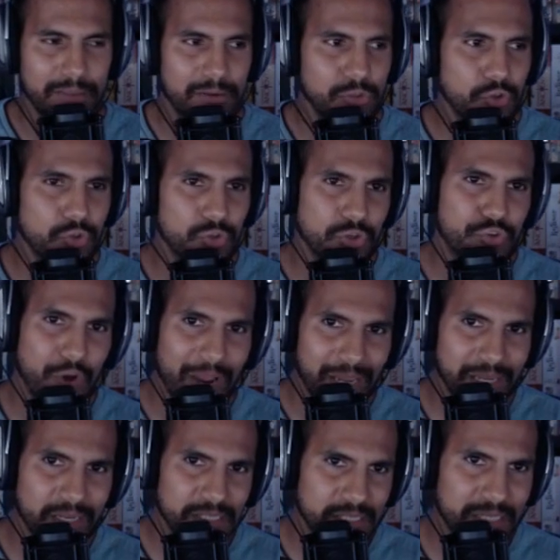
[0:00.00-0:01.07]
use a Dragon
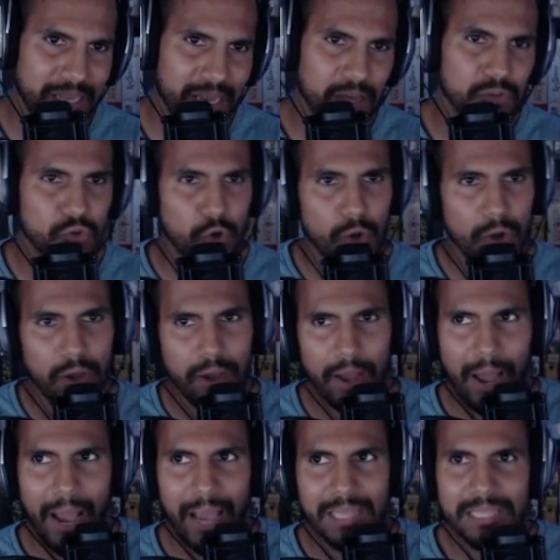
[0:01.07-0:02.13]
Nest account.
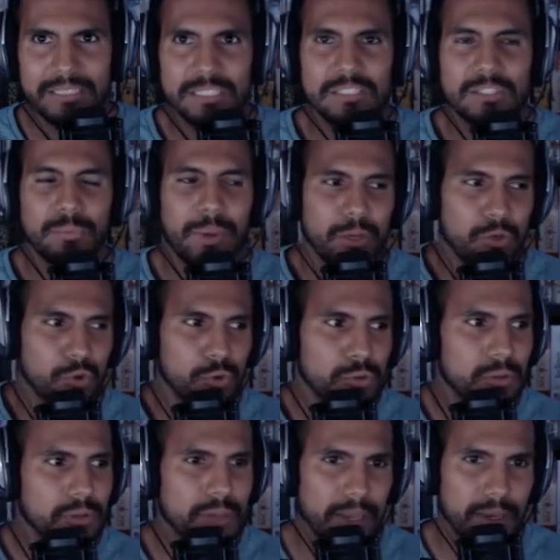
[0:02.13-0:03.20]
I linked it to my Google
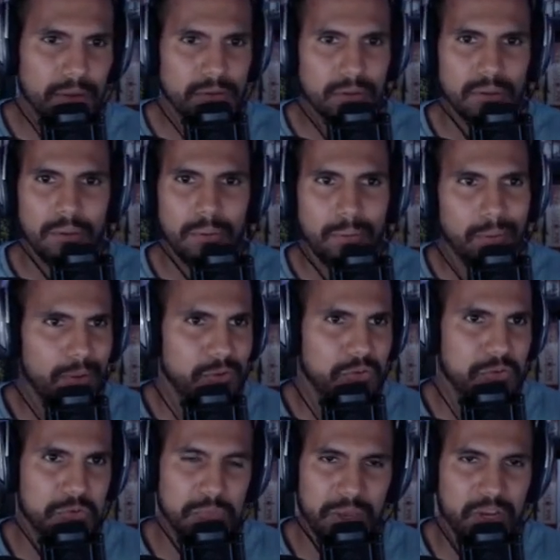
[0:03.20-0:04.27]
account. It
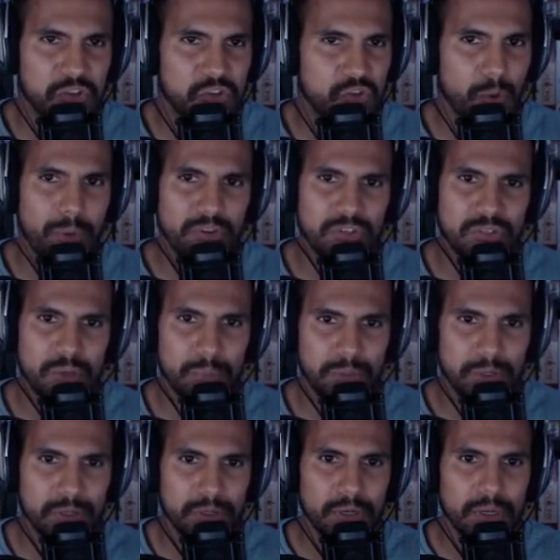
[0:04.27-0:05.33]
just made it so much simpler.
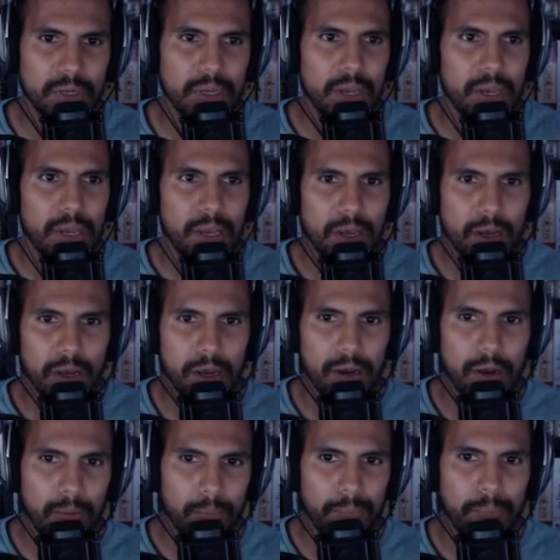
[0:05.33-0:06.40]

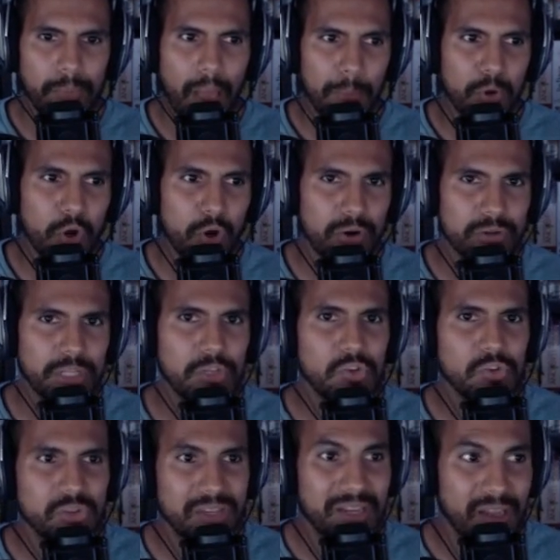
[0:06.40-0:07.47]
I'm currently
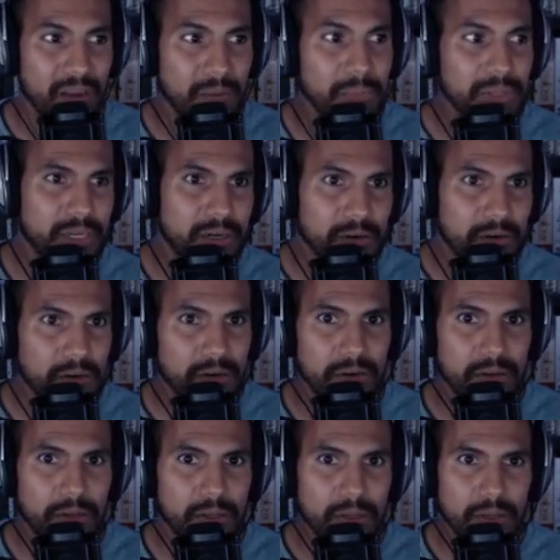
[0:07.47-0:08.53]
using an emulator.
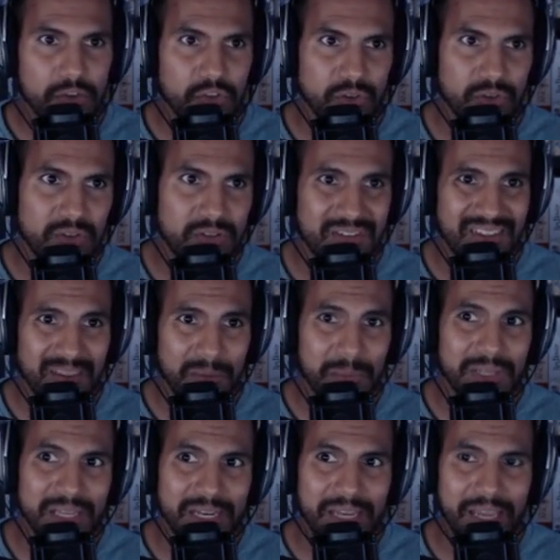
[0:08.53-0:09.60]
So this is
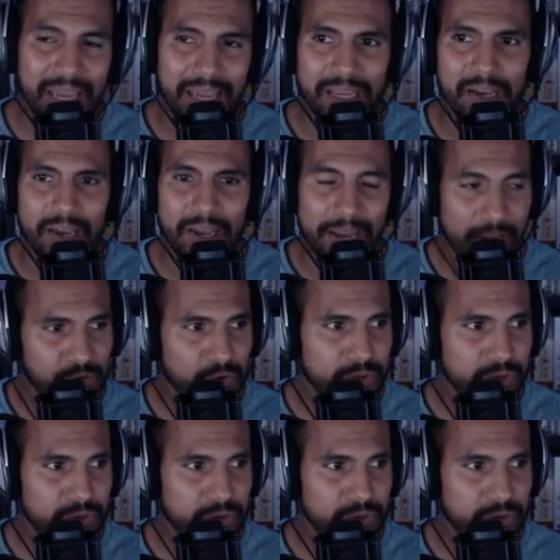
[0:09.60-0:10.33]
emulating a Android